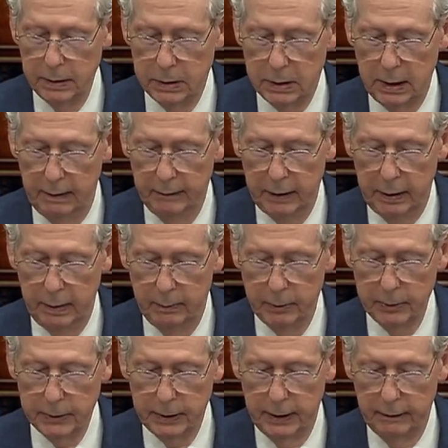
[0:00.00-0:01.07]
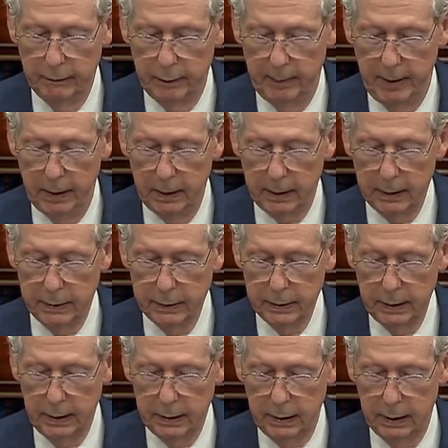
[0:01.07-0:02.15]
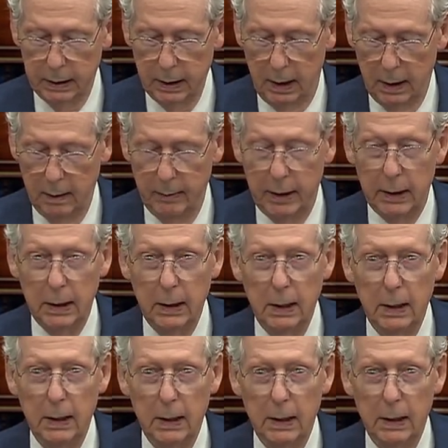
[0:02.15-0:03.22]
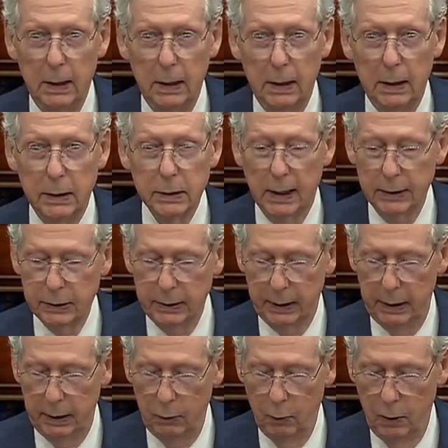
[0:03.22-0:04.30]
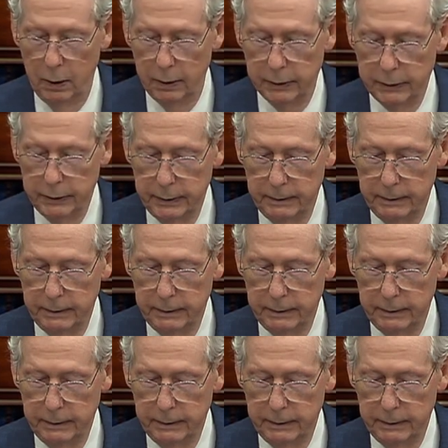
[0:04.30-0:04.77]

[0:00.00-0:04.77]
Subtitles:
70% of Americans think the economy is actually getting worse,